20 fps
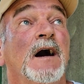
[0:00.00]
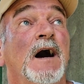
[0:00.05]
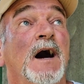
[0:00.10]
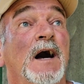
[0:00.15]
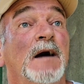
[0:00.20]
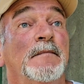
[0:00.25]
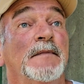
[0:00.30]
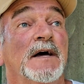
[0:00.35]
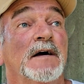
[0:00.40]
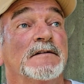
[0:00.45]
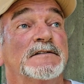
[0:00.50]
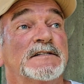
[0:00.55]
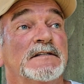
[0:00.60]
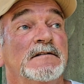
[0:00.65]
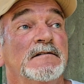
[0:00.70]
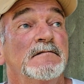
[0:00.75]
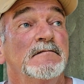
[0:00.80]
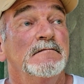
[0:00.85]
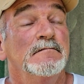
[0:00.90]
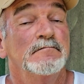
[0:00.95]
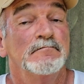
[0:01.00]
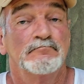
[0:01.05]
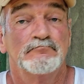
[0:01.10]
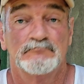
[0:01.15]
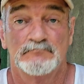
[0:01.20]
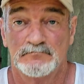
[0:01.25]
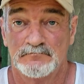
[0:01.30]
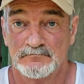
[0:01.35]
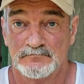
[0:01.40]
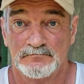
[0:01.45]
I'm Nelson.
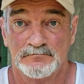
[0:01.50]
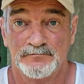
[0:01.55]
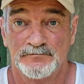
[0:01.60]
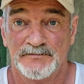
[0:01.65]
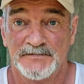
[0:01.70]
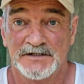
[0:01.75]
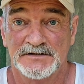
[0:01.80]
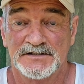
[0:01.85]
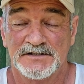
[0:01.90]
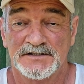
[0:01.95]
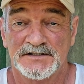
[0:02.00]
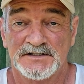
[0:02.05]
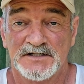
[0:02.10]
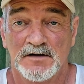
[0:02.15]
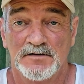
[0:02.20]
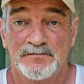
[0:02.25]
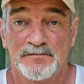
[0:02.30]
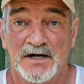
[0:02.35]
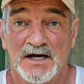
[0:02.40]
This is South